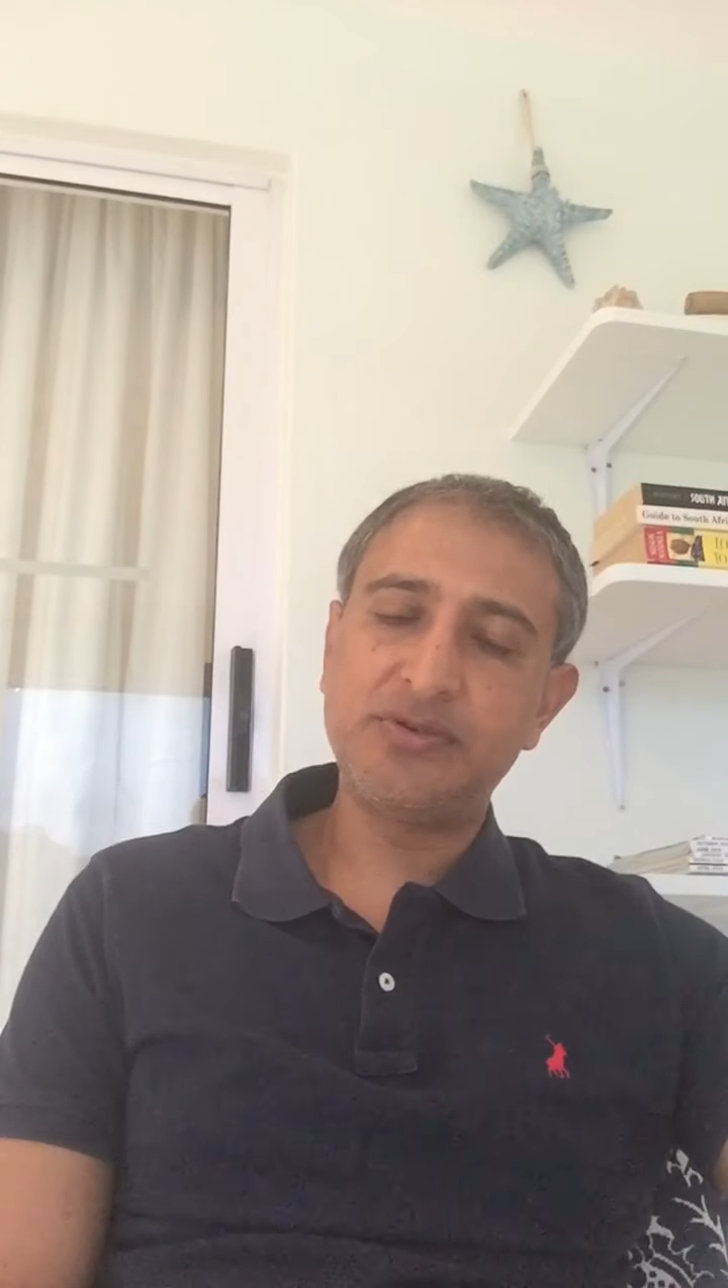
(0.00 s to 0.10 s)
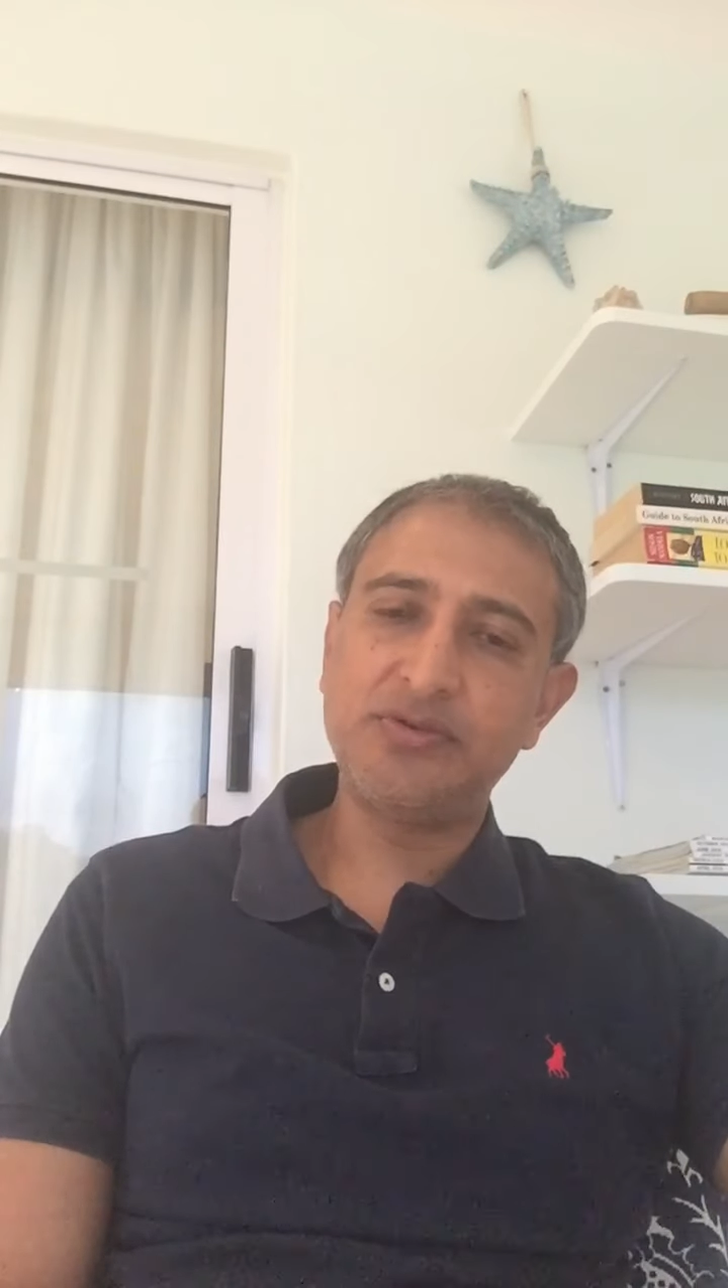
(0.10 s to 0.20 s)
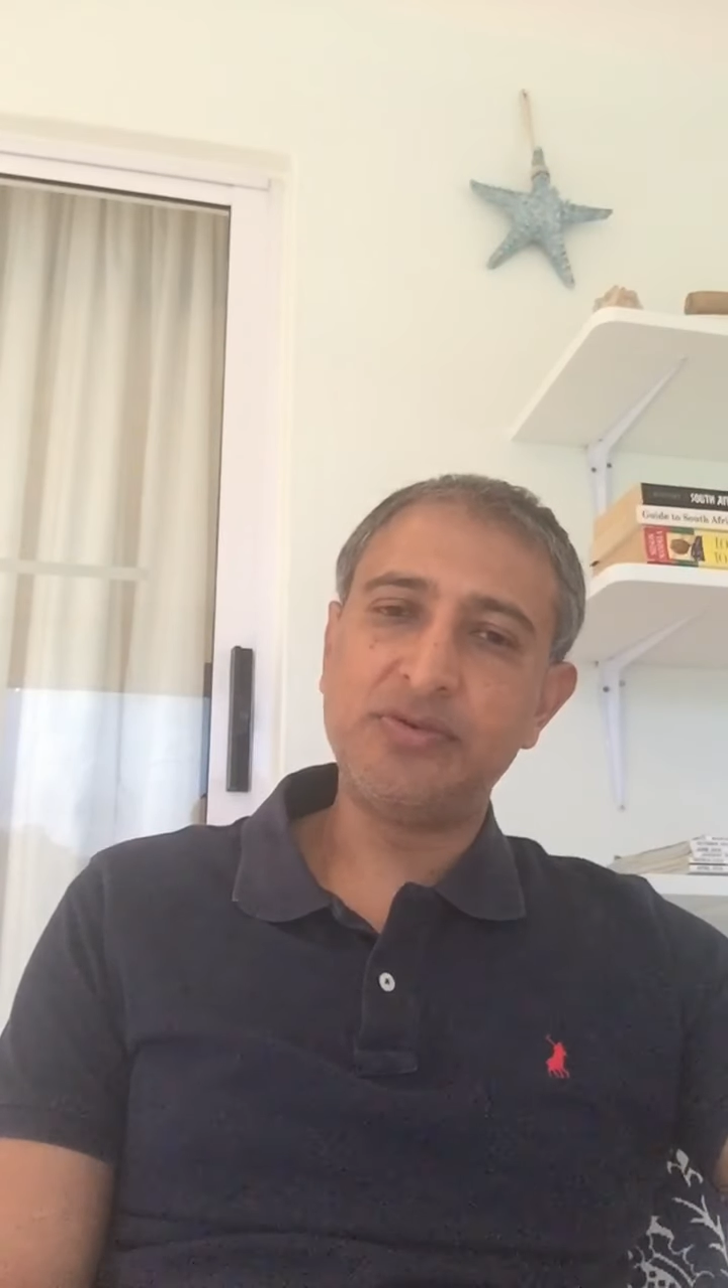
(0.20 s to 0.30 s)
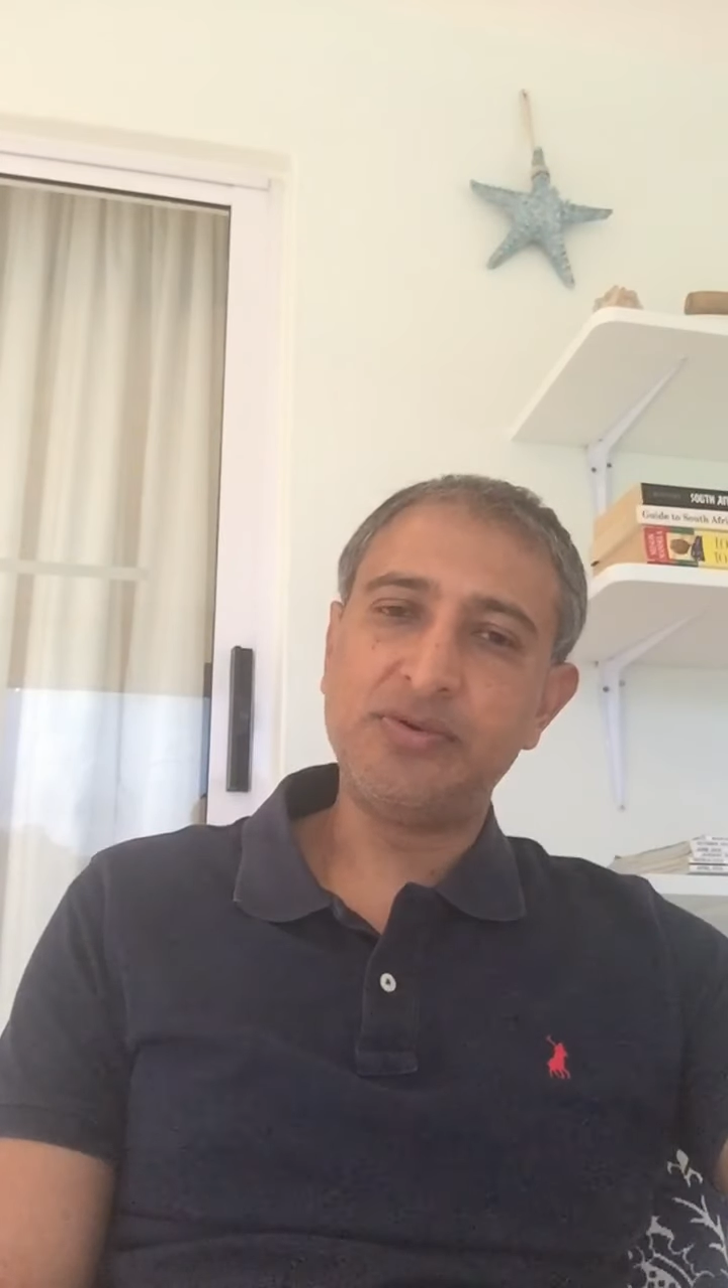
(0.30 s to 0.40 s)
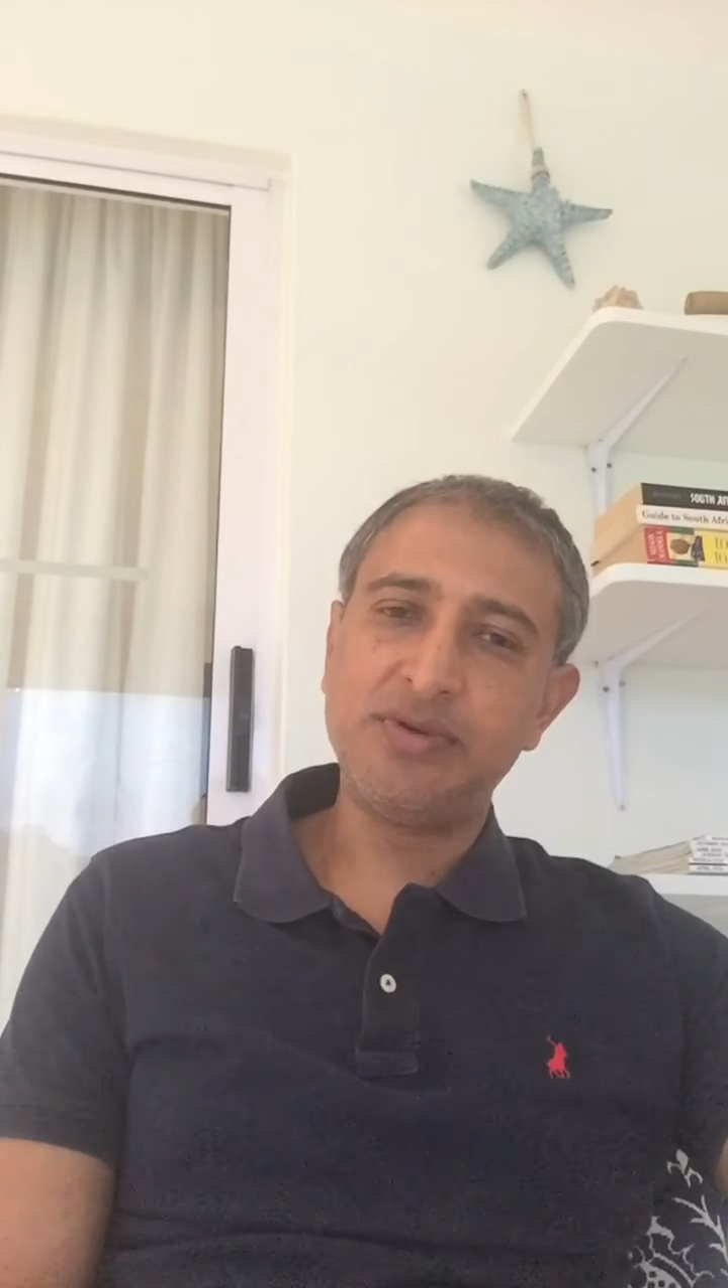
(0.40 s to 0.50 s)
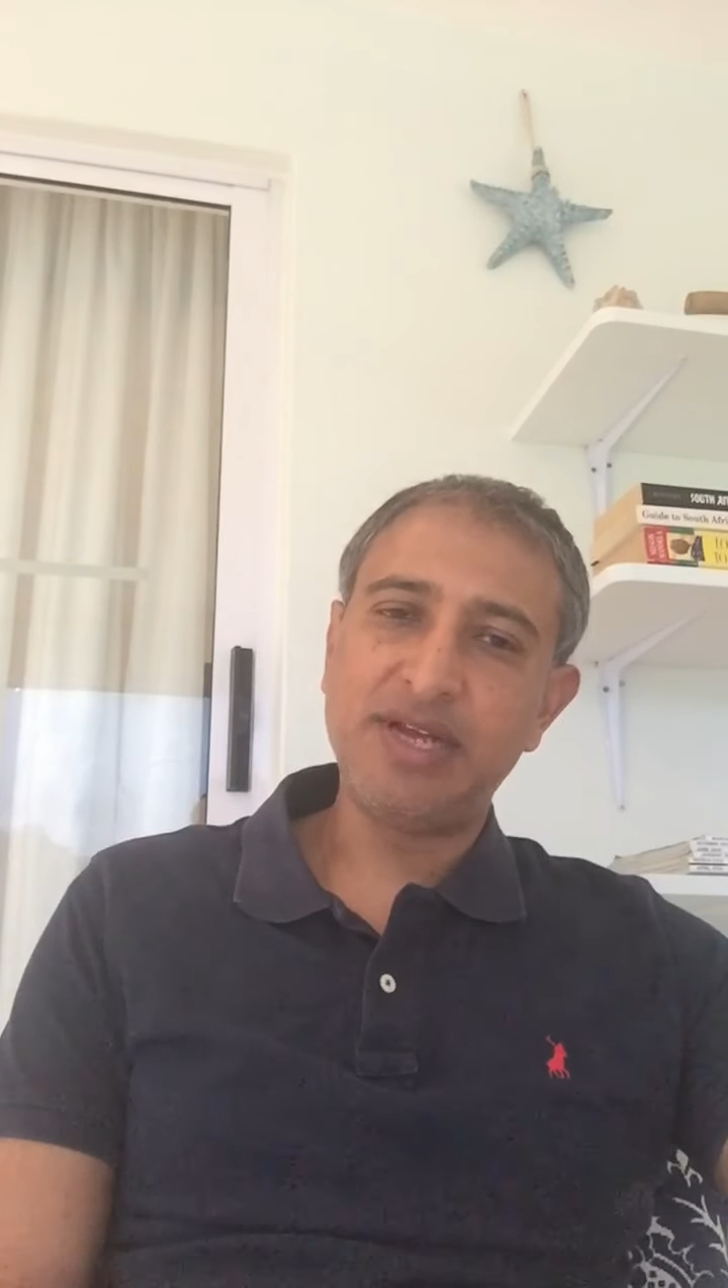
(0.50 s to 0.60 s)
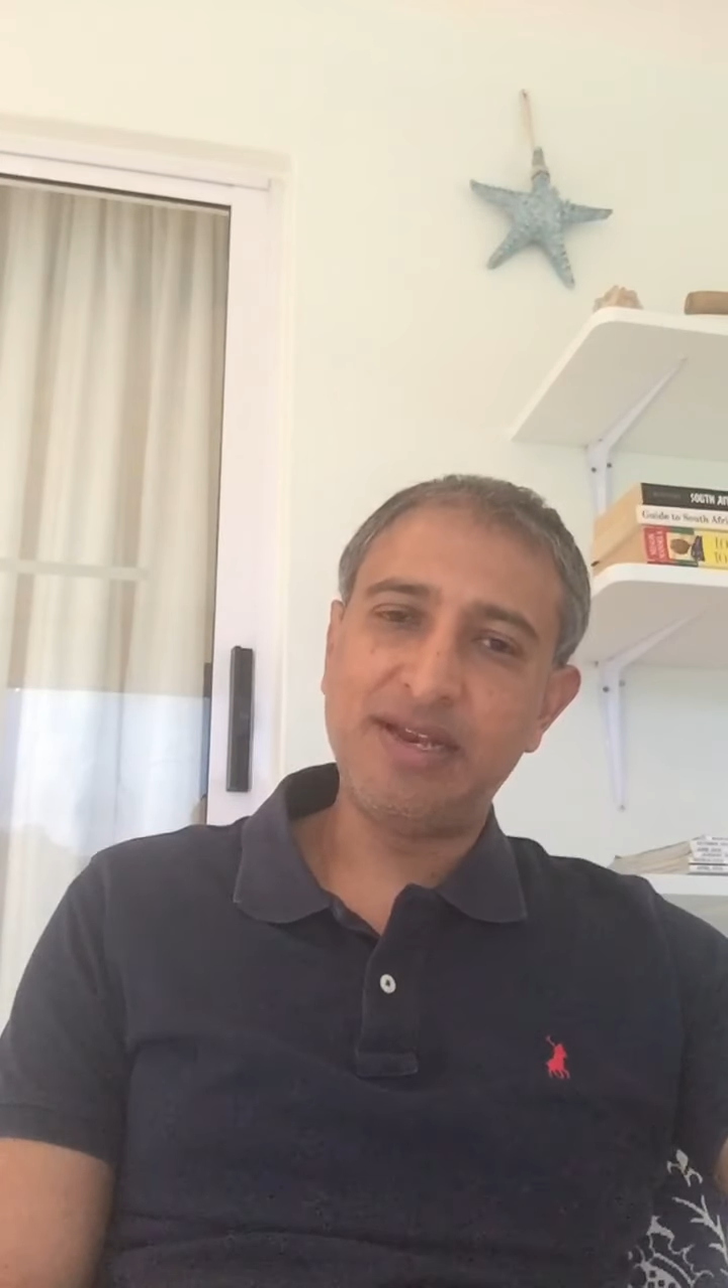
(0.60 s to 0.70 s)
to